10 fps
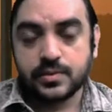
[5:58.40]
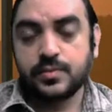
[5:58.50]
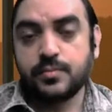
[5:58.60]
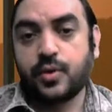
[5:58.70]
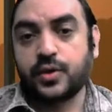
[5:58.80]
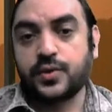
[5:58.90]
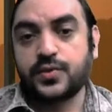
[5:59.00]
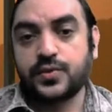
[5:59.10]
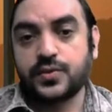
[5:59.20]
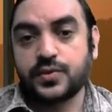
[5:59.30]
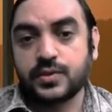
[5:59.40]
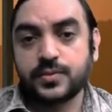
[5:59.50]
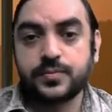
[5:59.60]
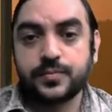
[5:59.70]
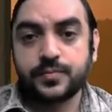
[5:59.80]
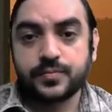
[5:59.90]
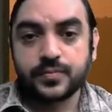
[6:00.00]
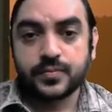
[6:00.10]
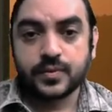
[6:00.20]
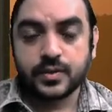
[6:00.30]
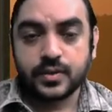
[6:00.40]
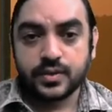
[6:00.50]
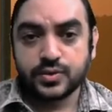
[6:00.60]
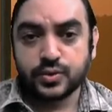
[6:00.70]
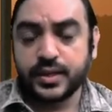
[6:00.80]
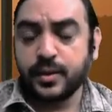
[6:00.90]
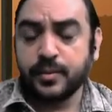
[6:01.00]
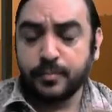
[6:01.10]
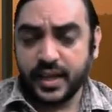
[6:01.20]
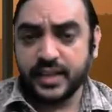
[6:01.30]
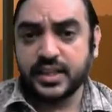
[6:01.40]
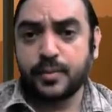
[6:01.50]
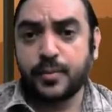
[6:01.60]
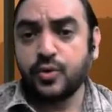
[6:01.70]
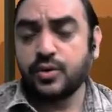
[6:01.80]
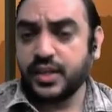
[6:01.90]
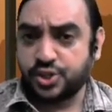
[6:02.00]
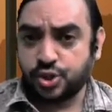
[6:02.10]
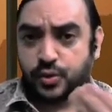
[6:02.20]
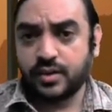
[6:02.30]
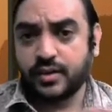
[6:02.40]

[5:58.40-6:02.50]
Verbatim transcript: Bonds. So they make the amount, issuer